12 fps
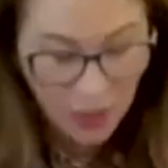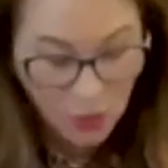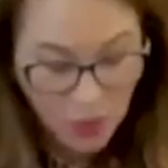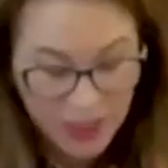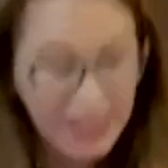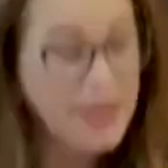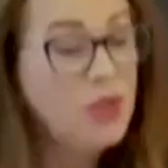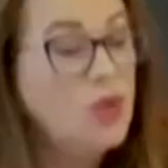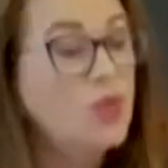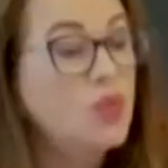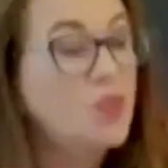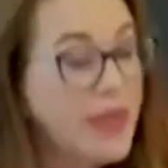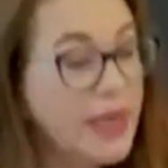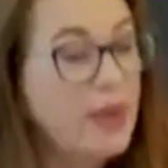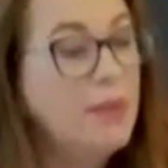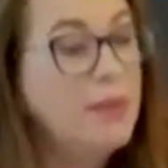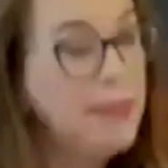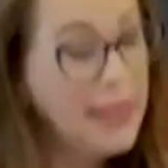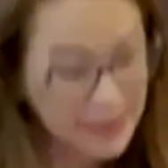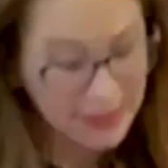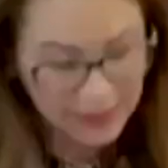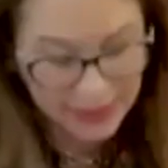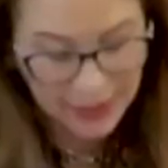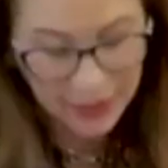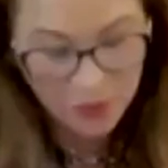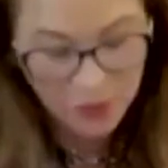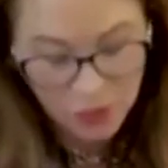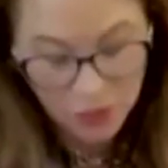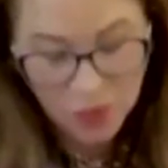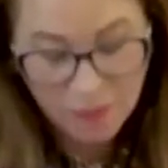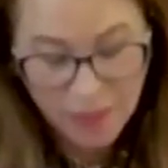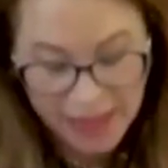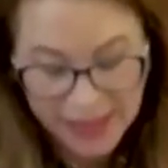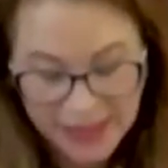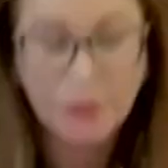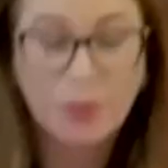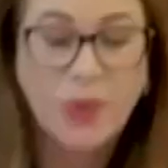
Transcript: We need to recommit to the basic